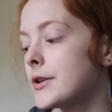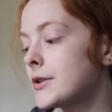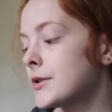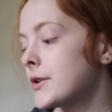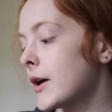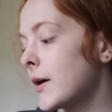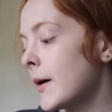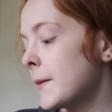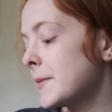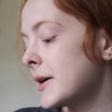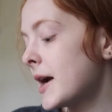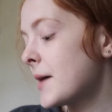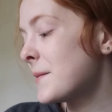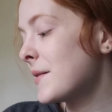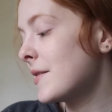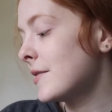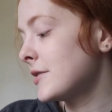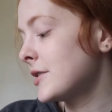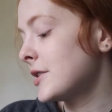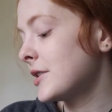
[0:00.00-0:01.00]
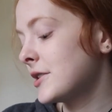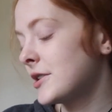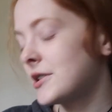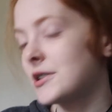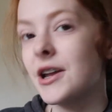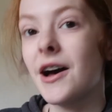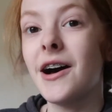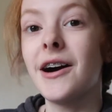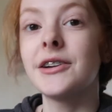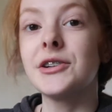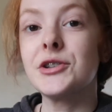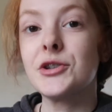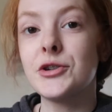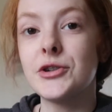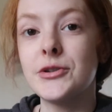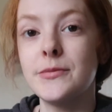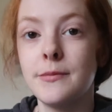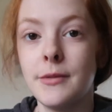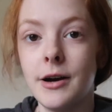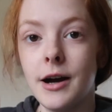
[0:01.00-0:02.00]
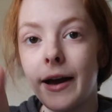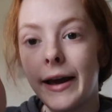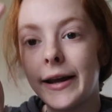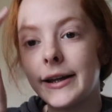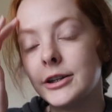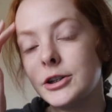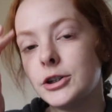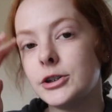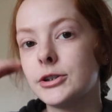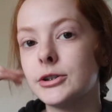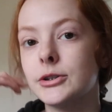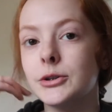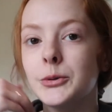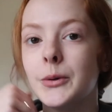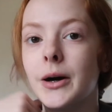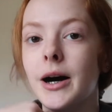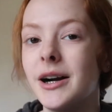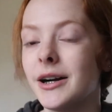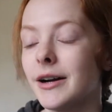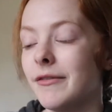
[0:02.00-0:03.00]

So I'm now about to start on my schoolwork.